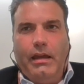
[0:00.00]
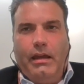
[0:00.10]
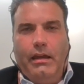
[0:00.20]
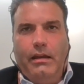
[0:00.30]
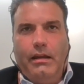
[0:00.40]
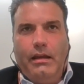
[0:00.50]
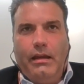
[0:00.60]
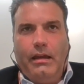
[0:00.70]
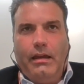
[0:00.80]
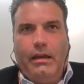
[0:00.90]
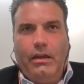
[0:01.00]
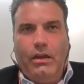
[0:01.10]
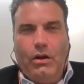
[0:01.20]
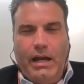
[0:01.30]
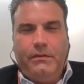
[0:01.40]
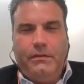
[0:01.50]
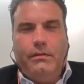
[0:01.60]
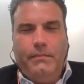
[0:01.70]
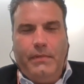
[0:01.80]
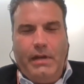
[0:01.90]
And
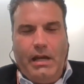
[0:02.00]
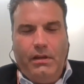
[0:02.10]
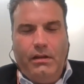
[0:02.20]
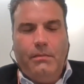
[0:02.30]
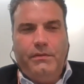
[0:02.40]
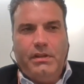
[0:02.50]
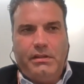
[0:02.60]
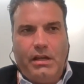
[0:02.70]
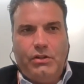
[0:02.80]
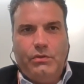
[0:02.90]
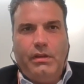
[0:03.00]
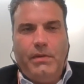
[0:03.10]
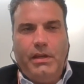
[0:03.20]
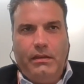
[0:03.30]
after having a number of discussions with them,